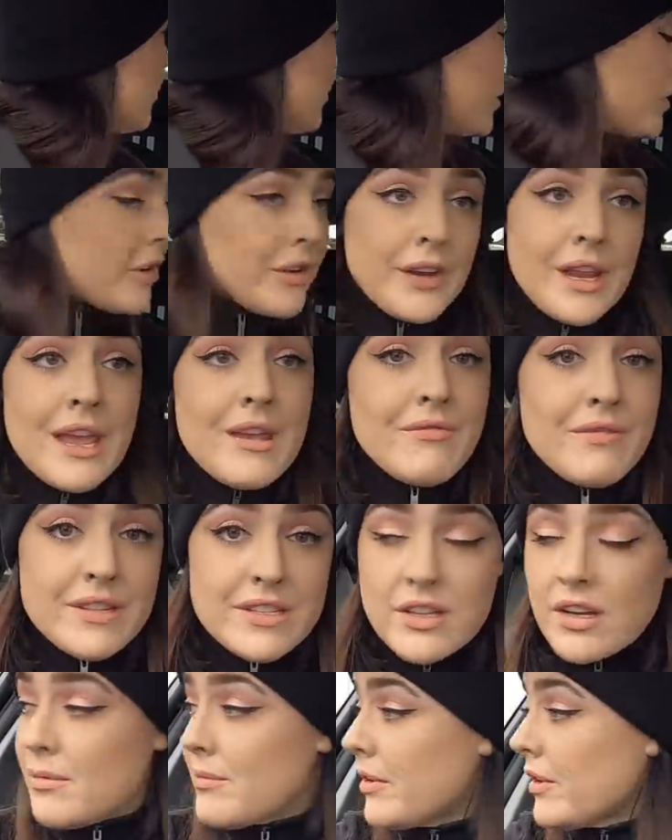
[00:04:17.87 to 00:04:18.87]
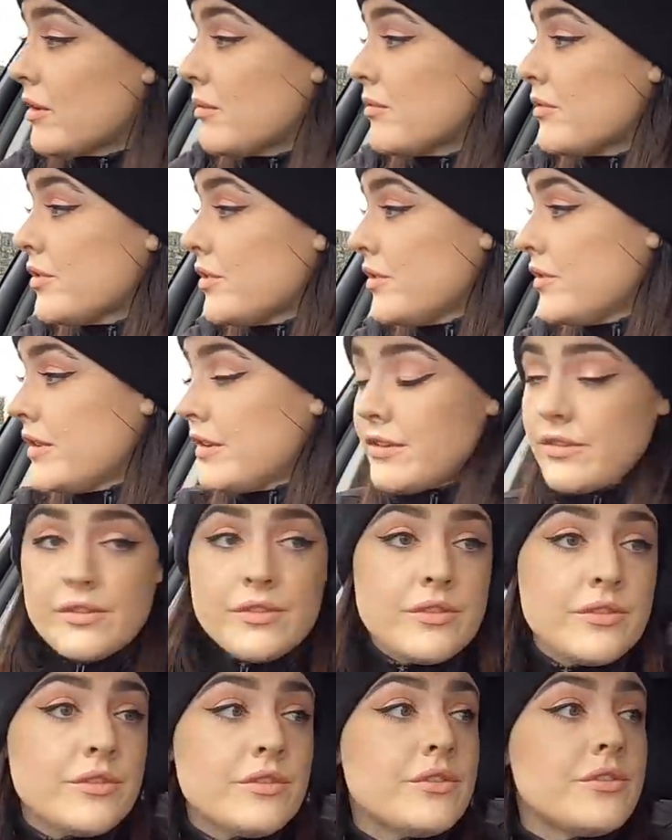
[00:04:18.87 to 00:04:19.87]
Oh my God, every time I come through
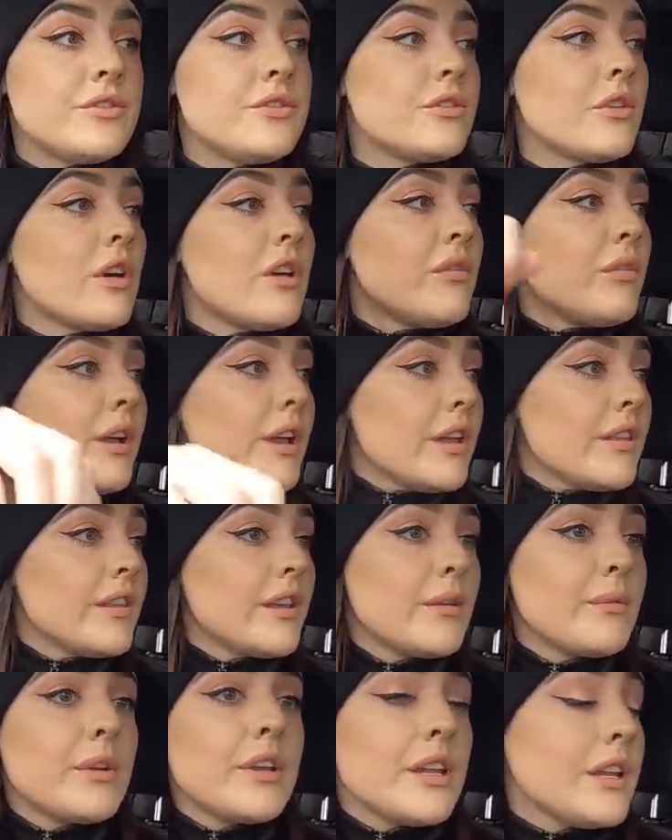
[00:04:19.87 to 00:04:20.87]
this driveway, I think I'm